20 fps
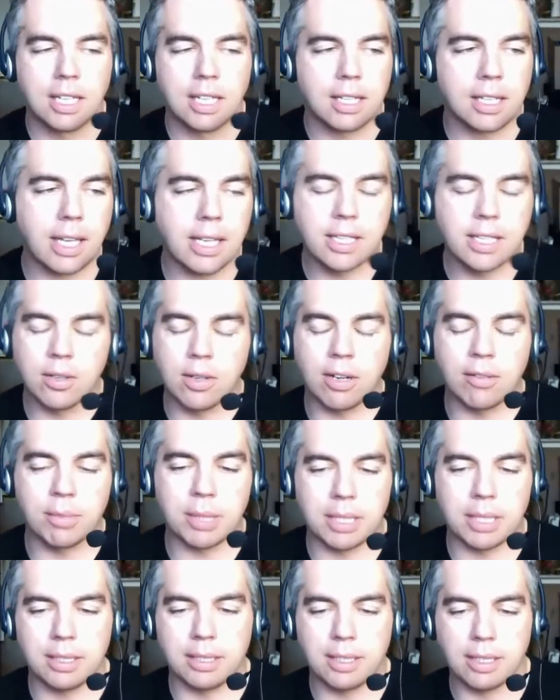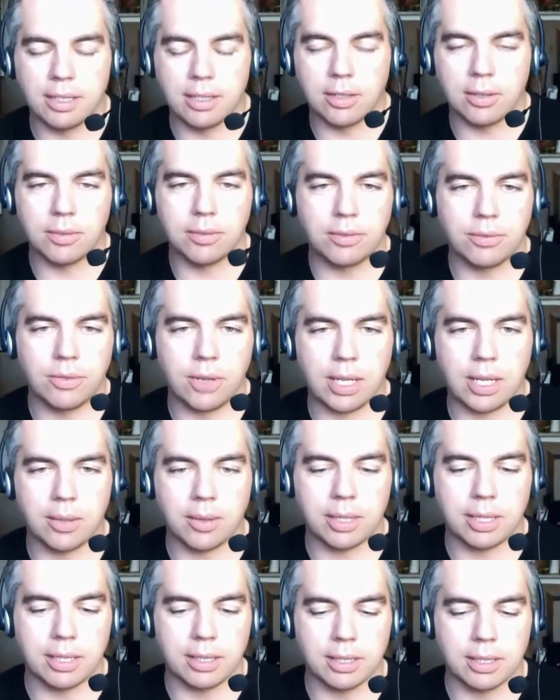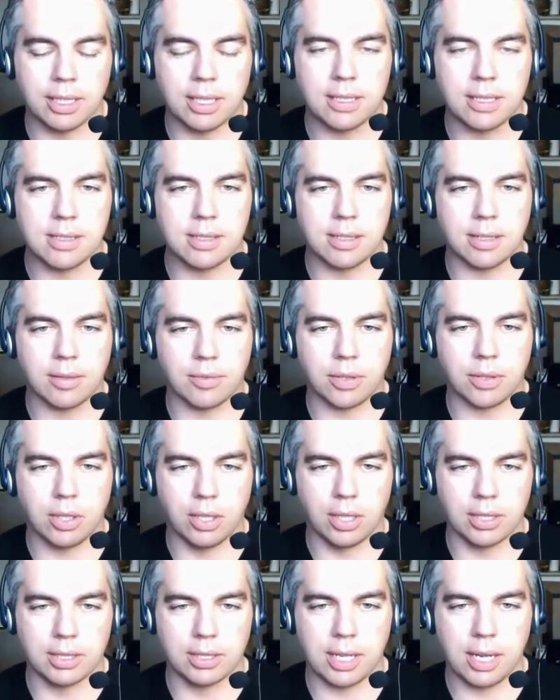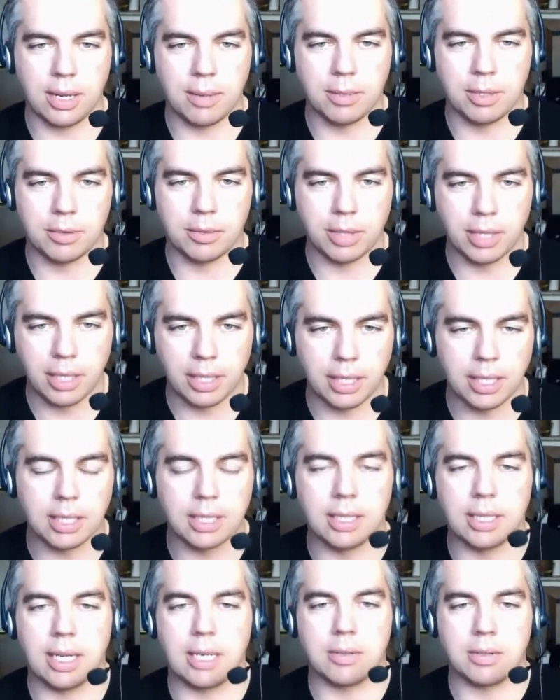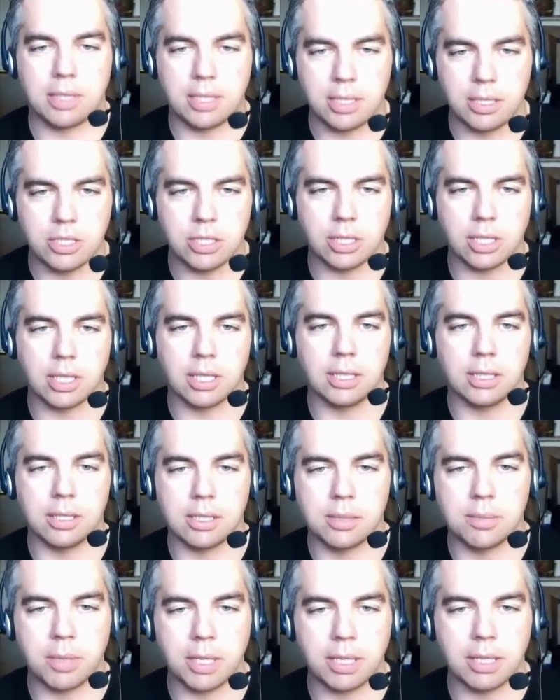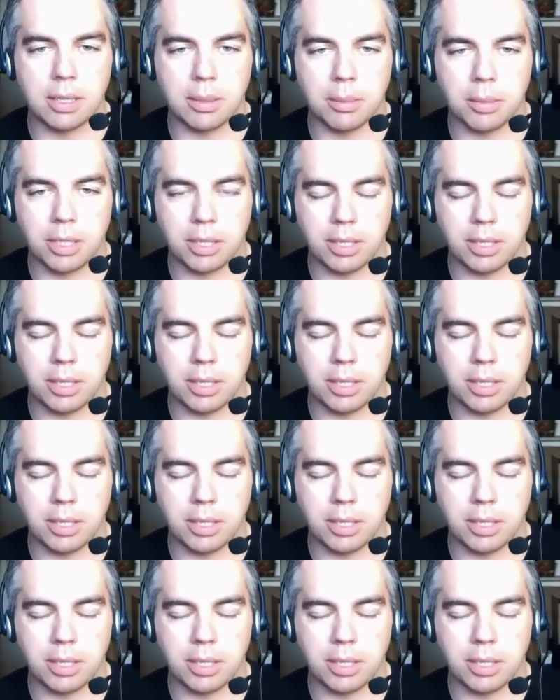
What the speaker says: Like you, I've been, following the lean stuff for a long time and reading it, now teaching it and speaking about